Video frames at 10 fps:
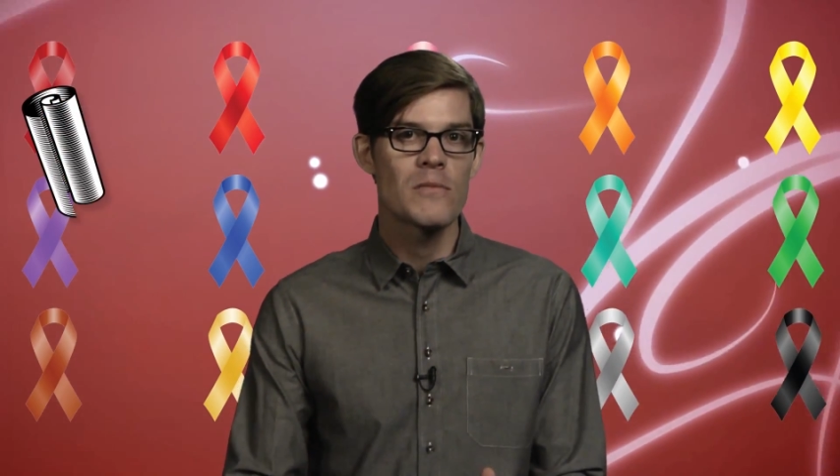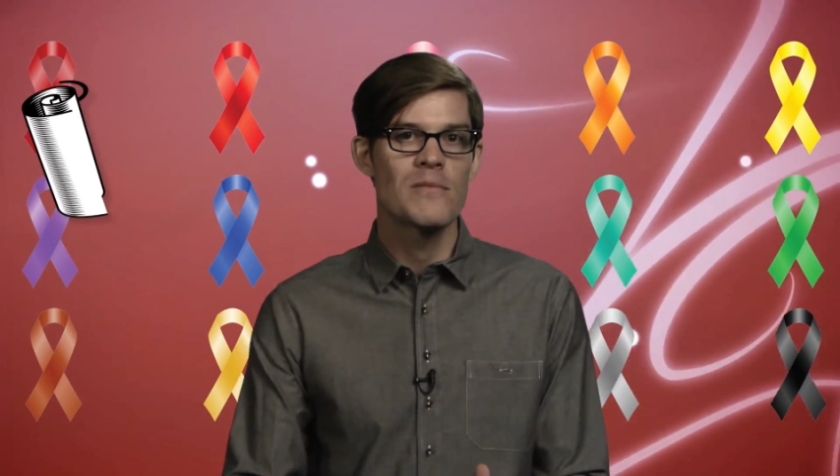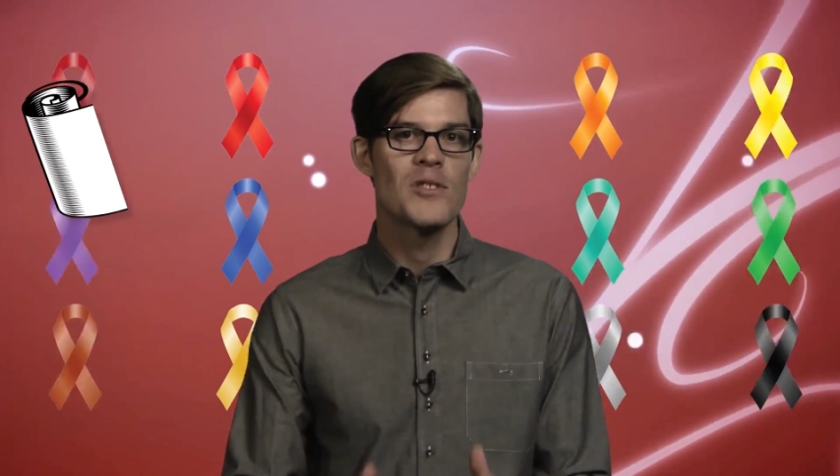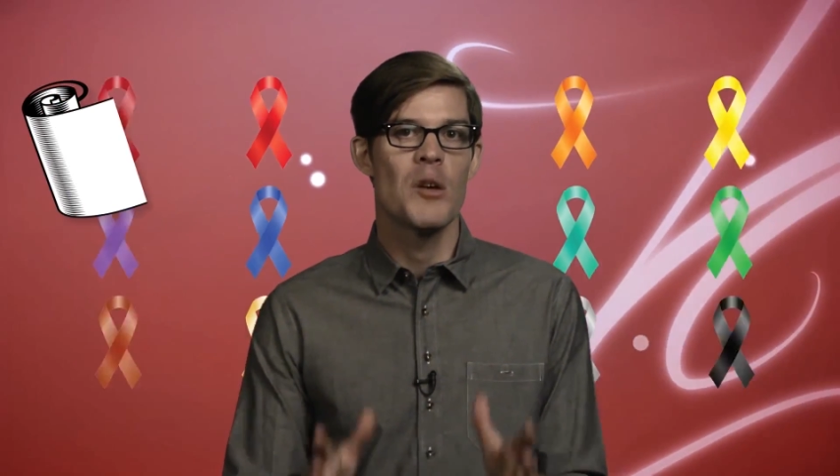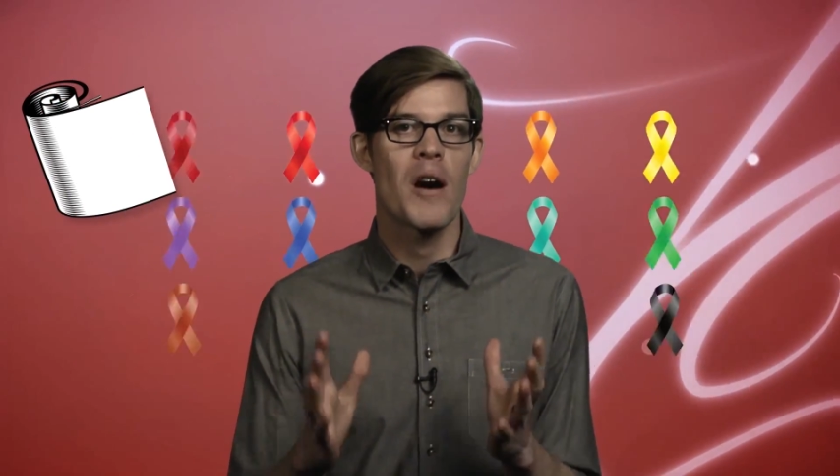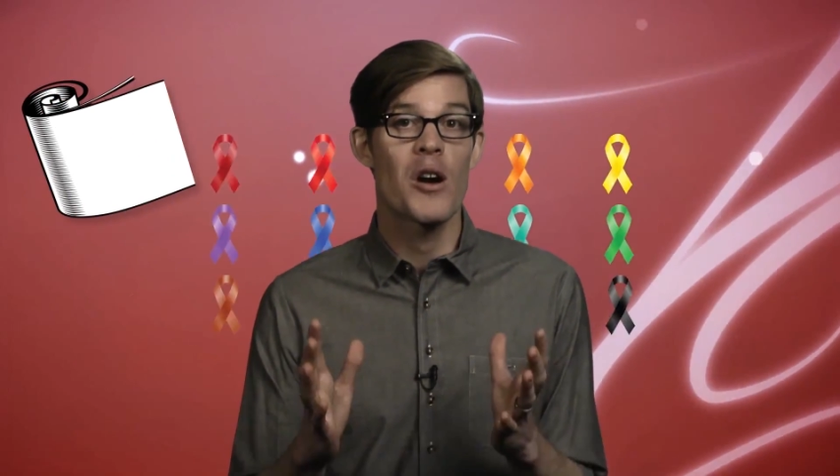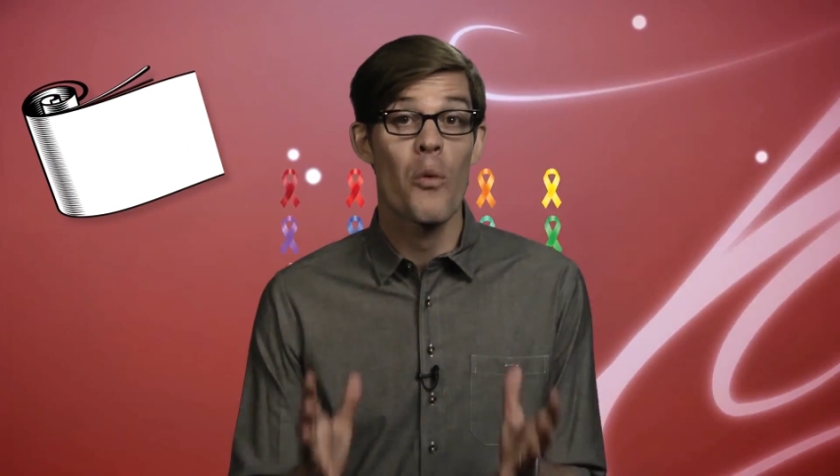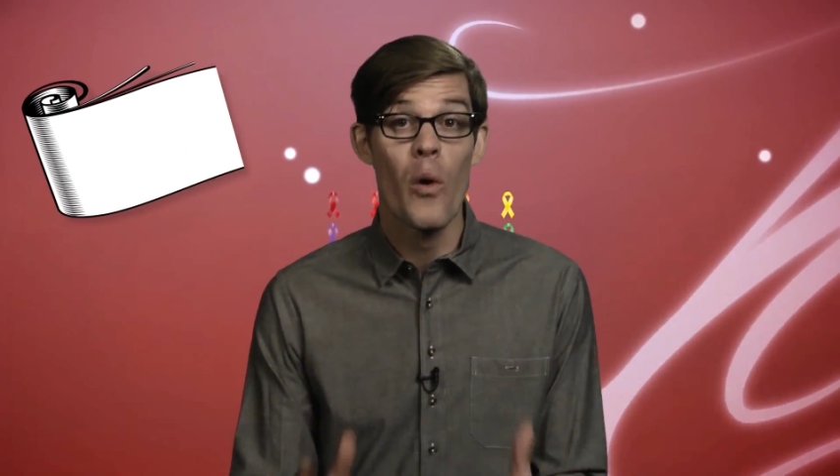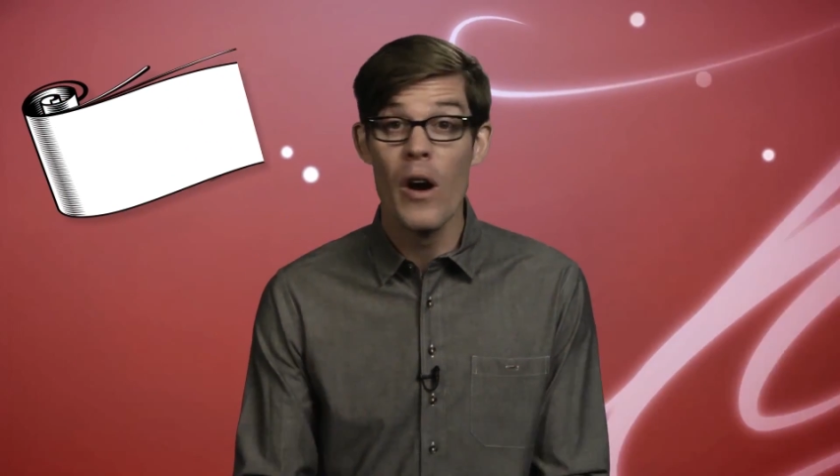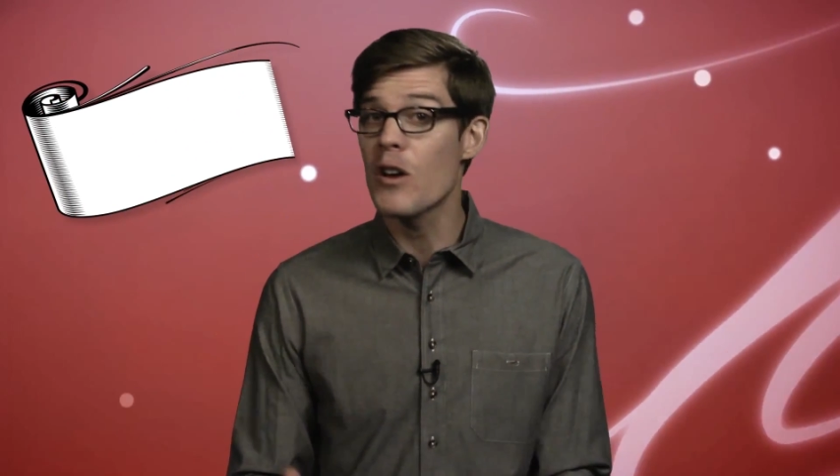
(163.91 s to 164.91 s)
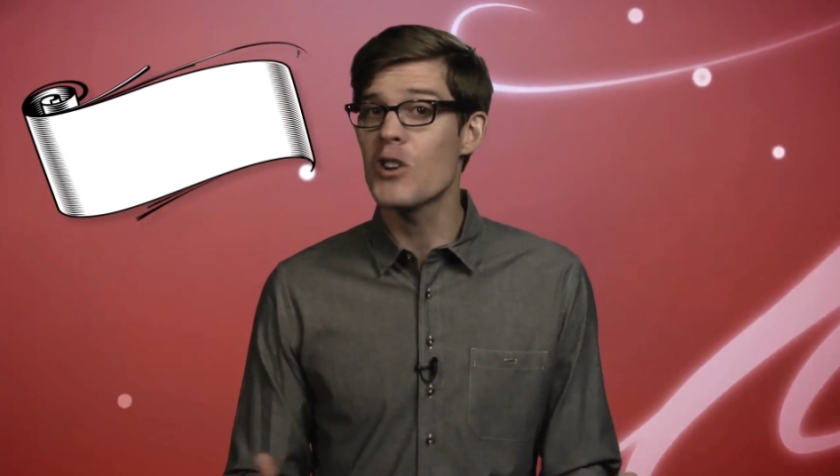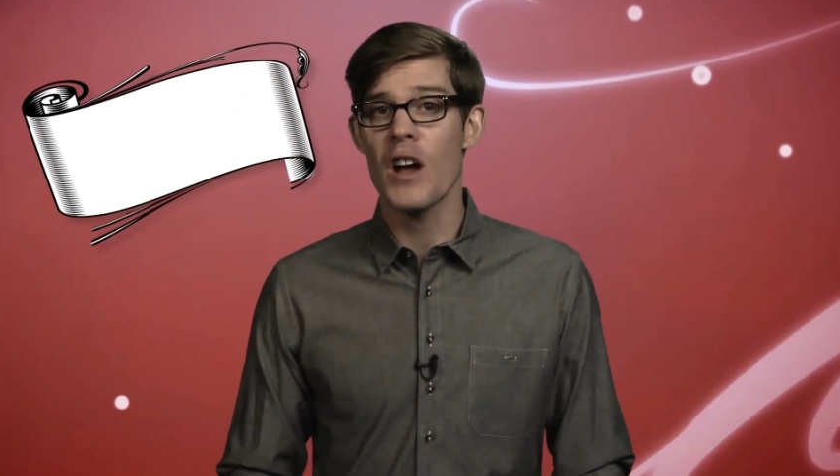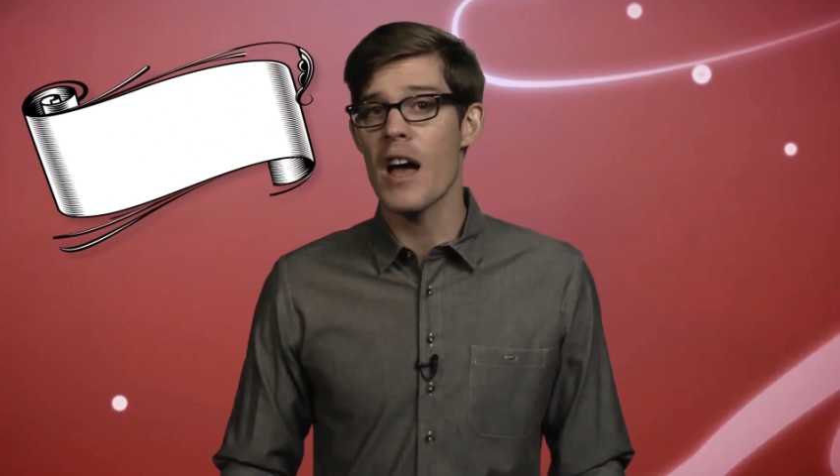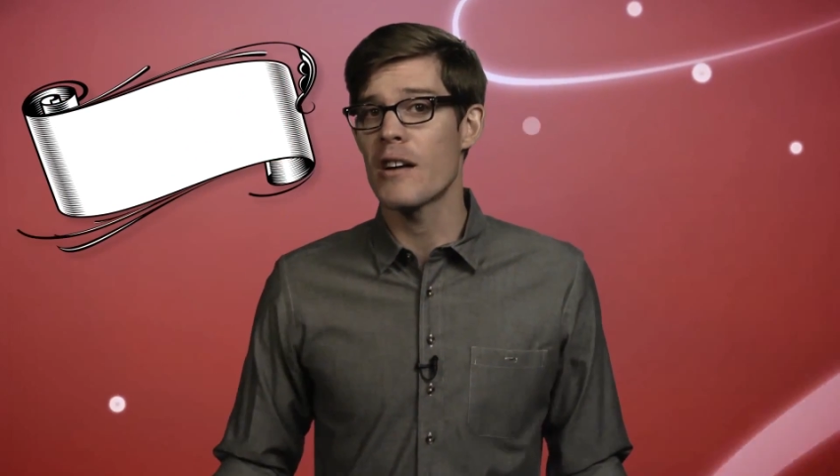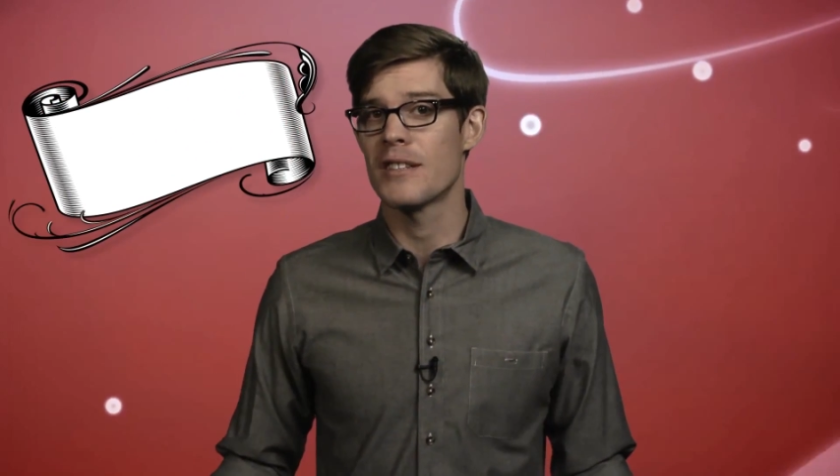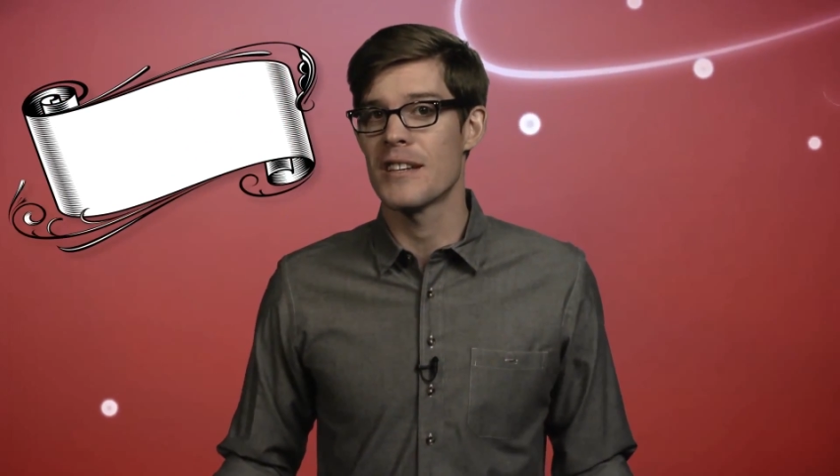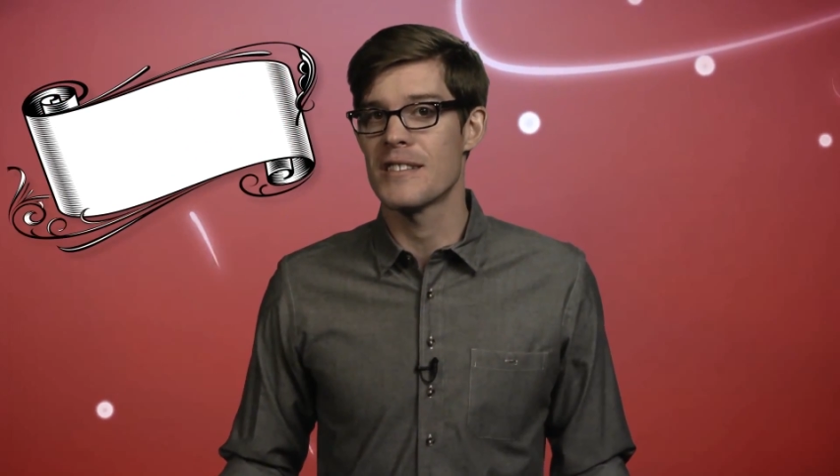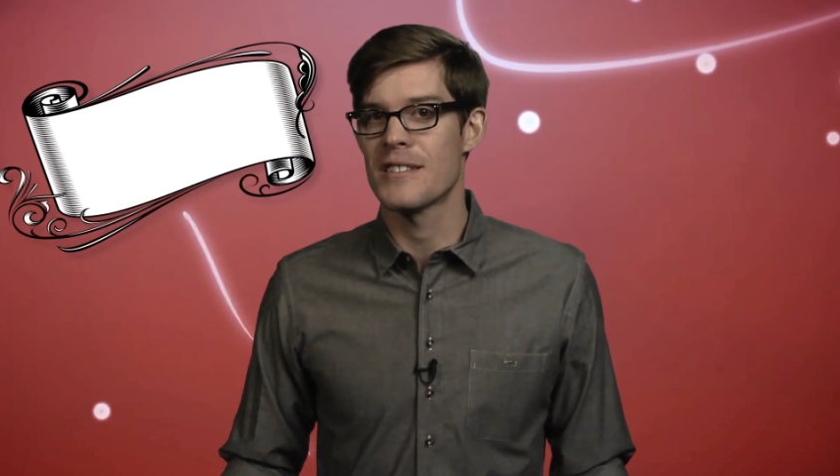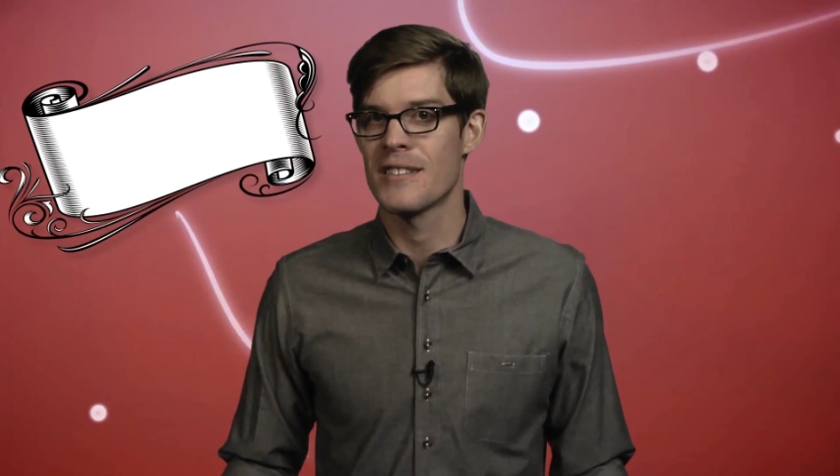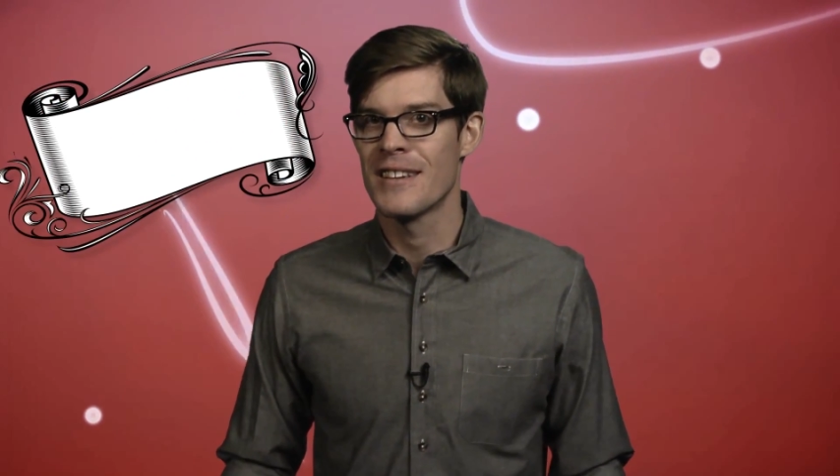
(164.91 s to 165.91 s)
no matter where your child
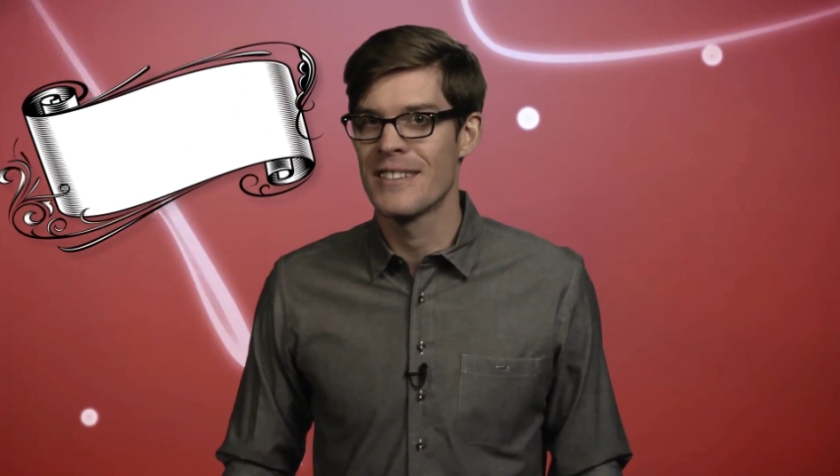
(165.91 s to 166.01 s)
is,